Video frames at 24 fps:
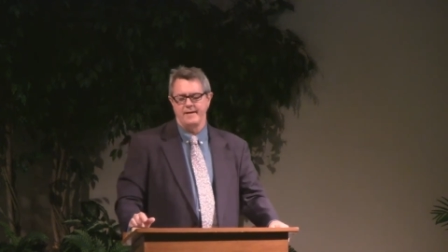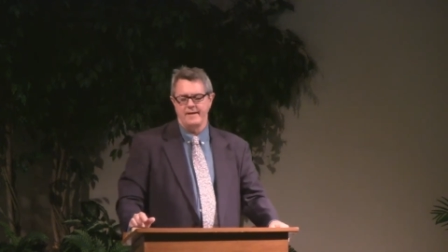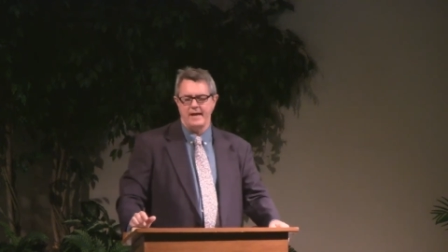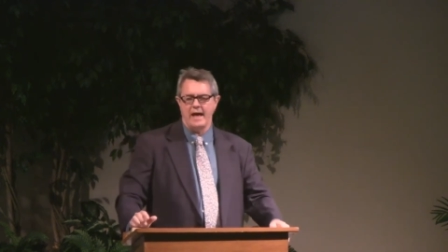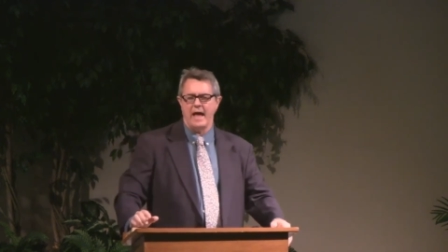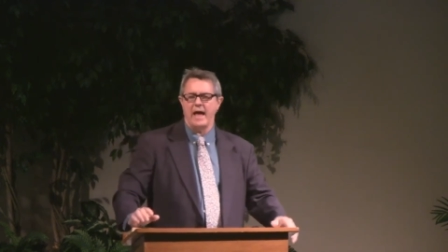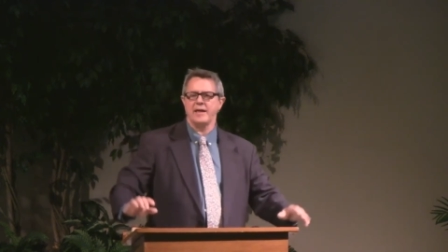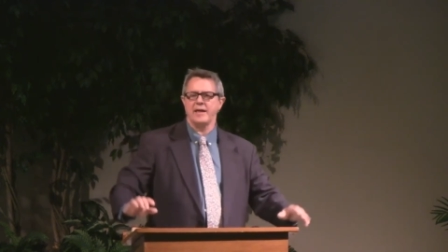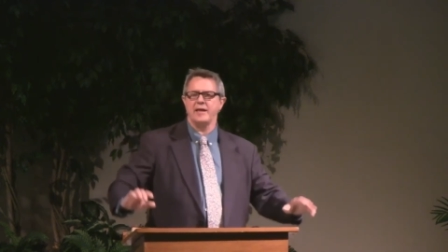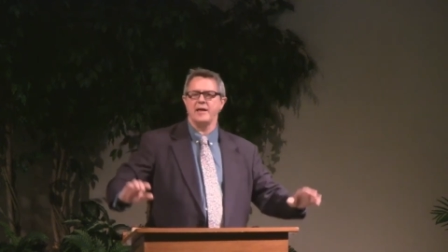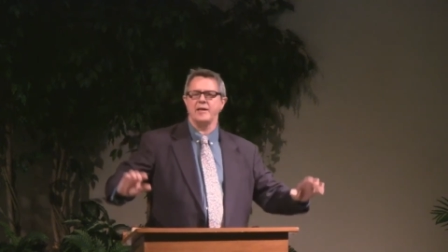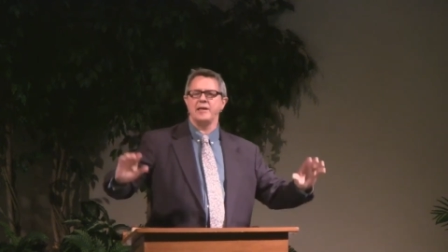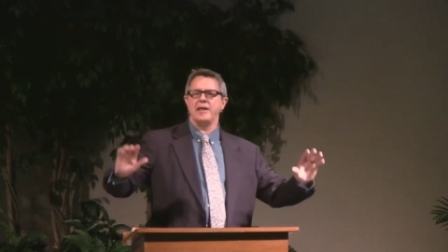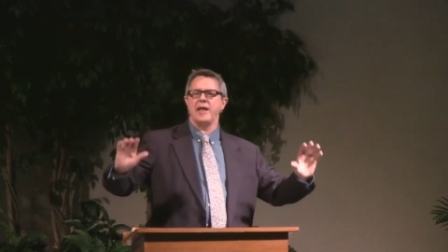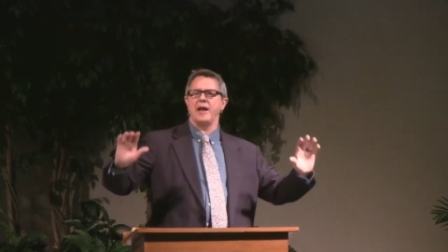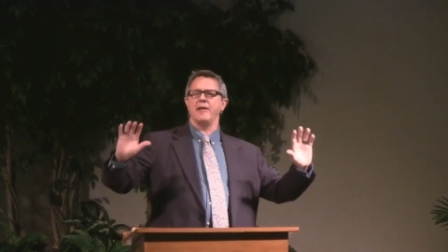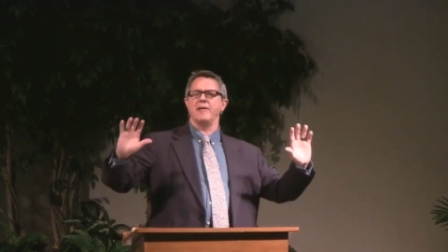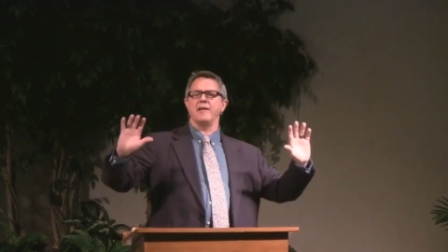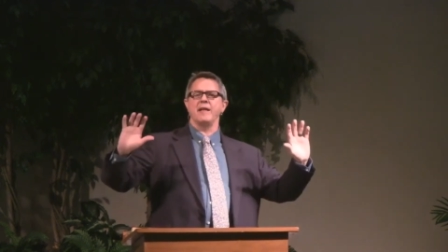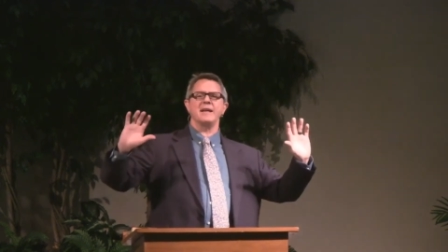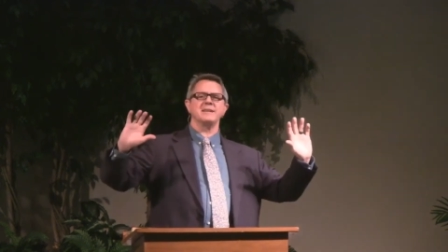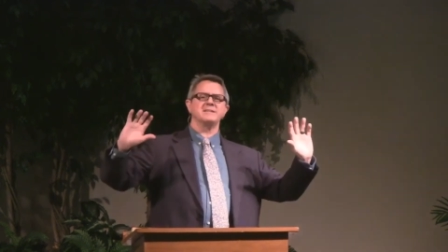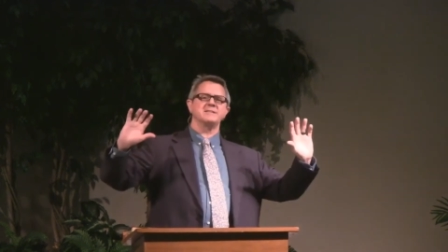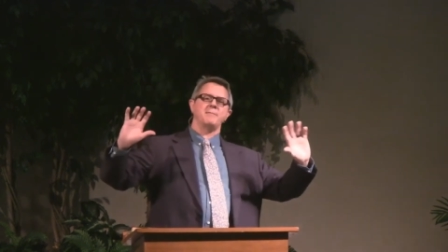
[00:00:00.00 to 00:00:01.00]
I could care
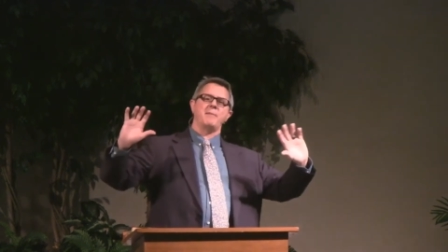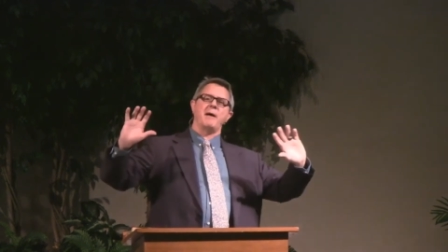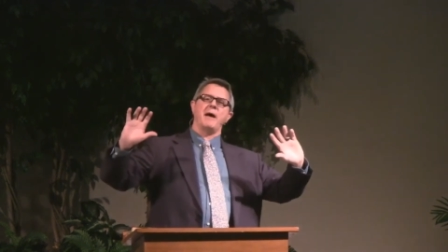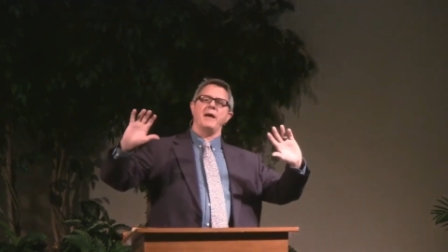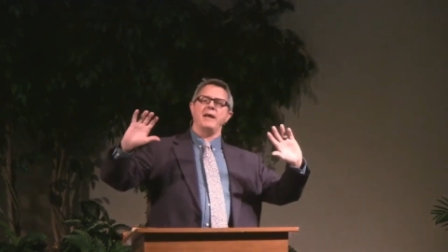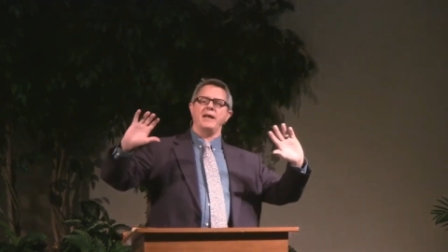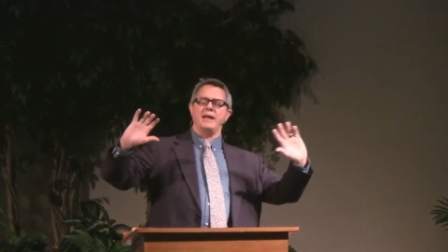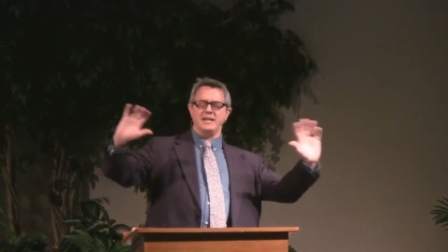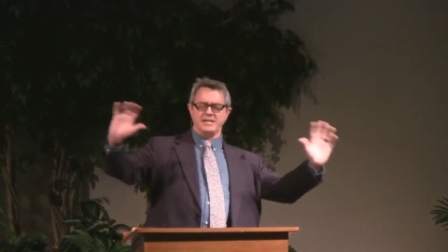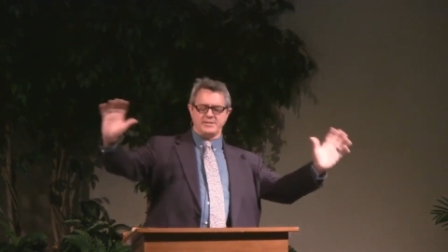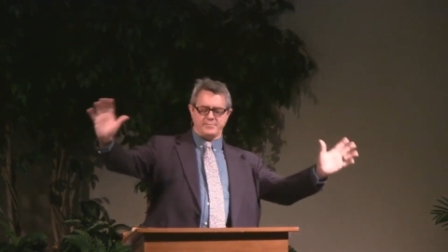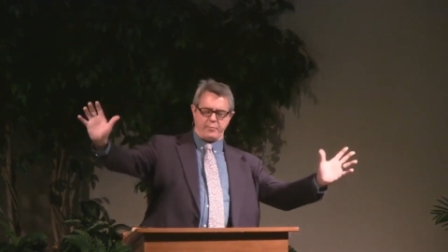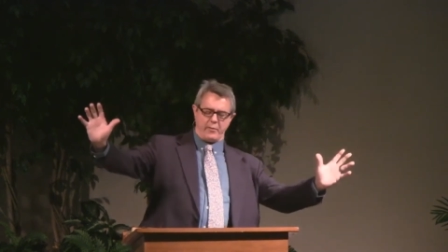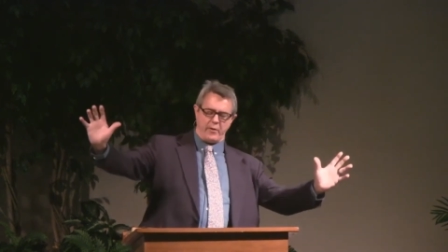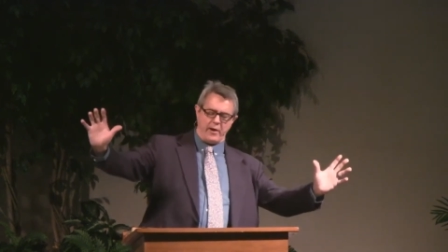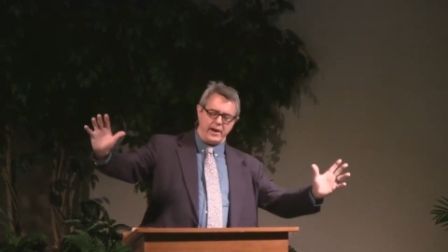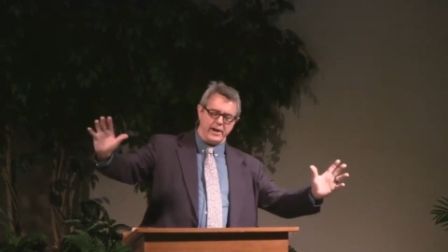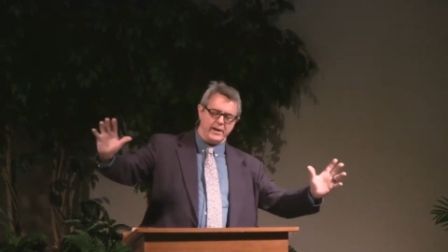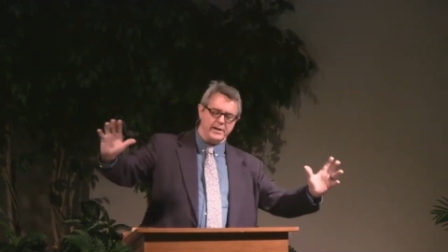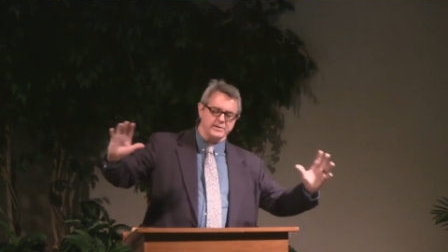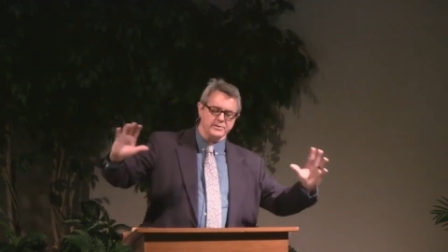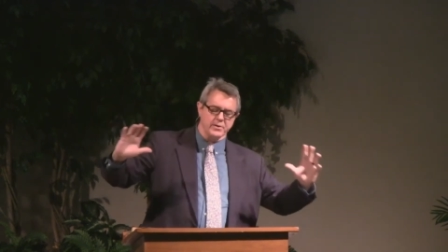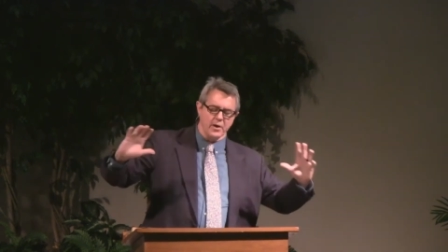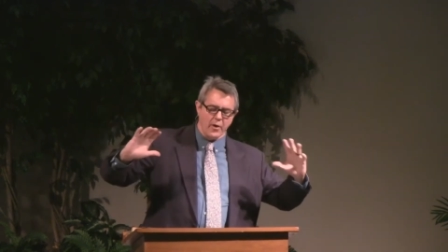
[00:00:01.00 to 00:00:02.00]
less about his
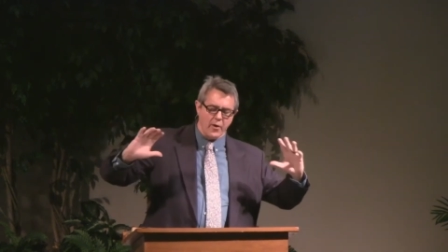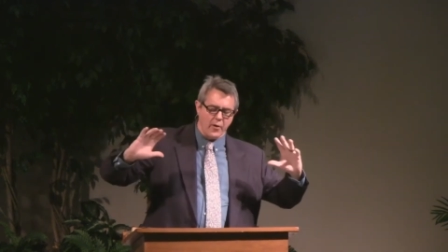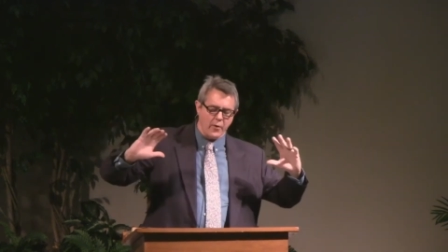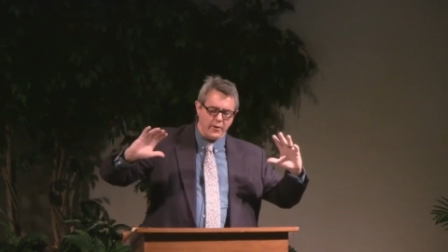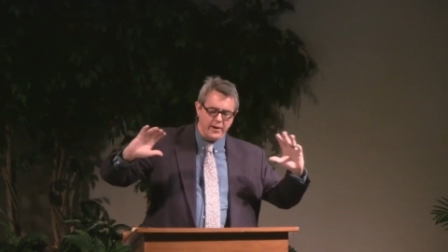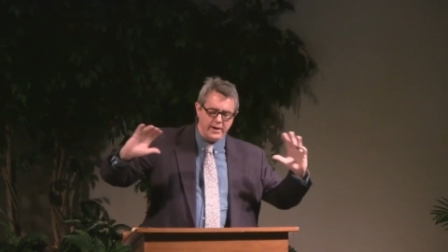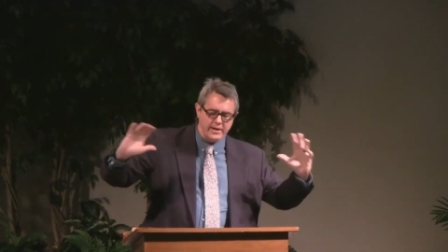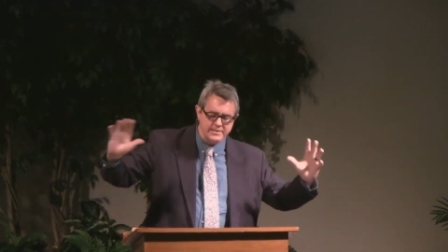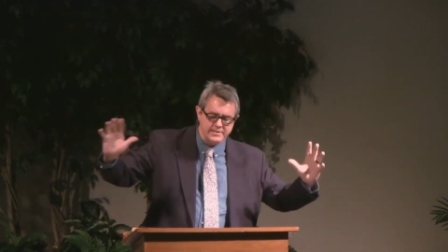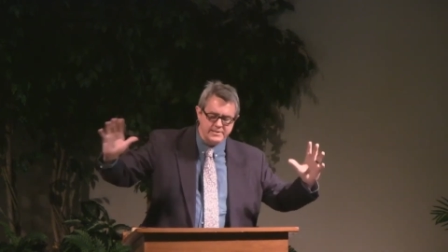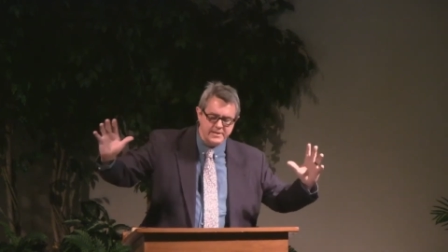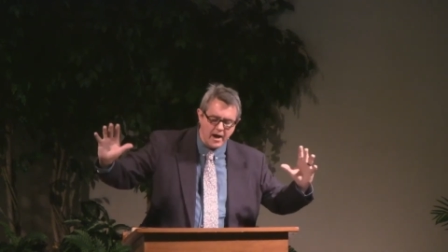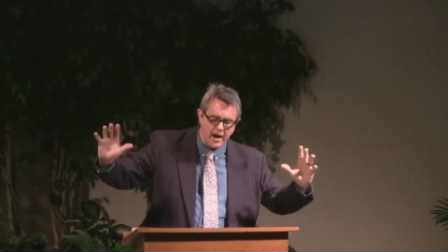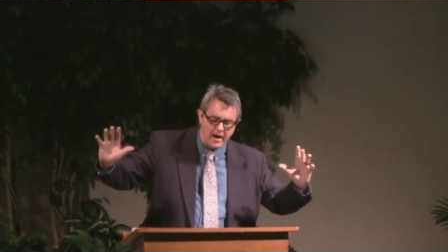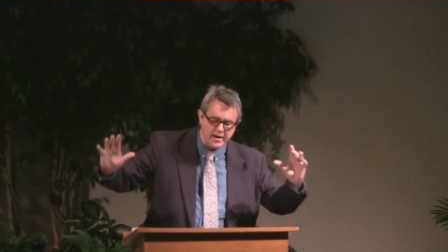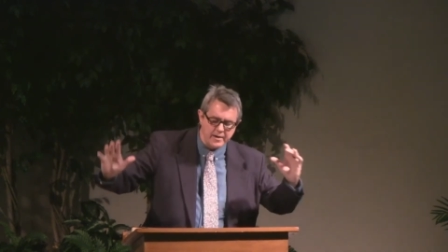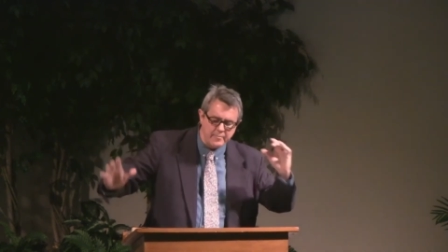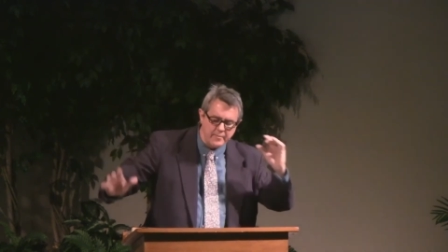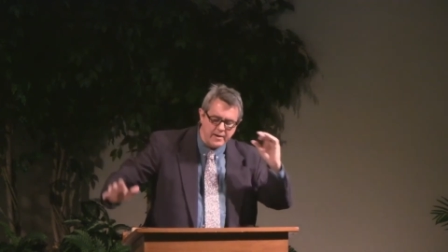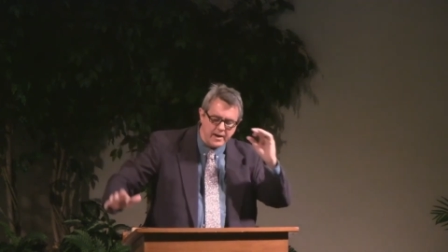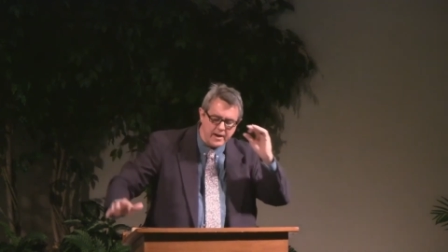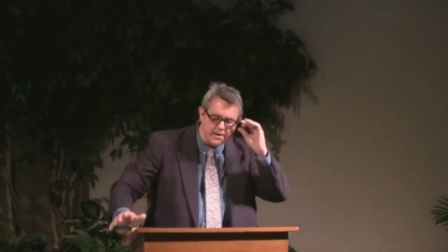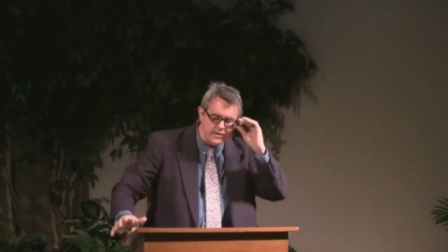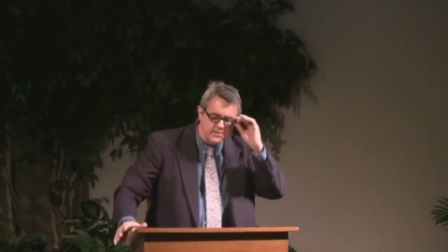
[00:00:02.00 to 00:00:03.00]
praise or his
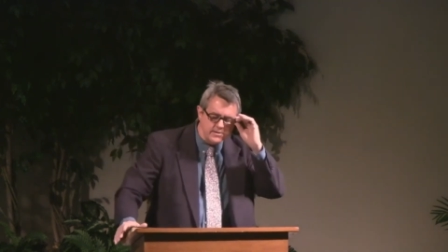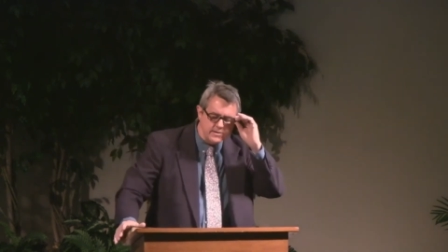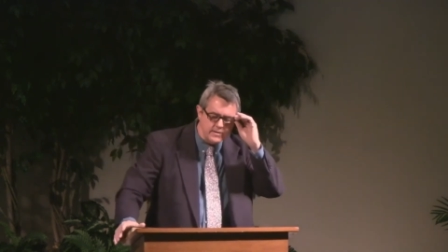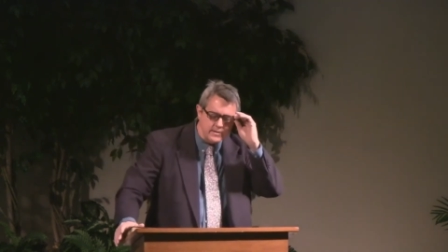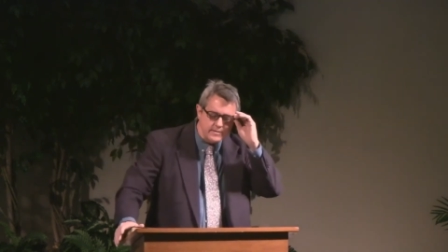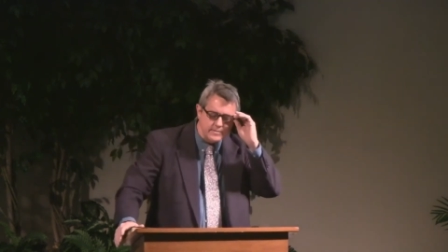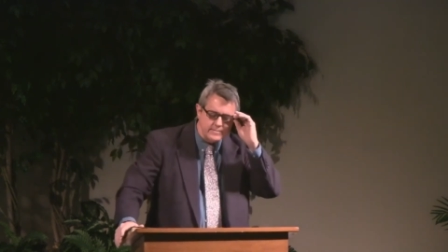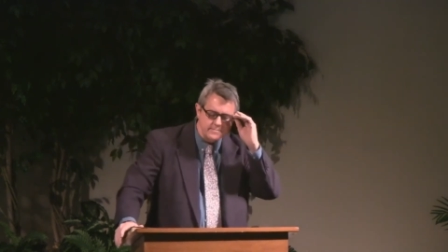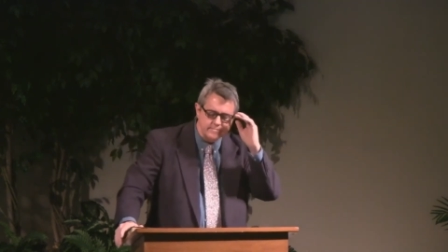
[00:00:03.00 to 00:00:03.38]
condemnation.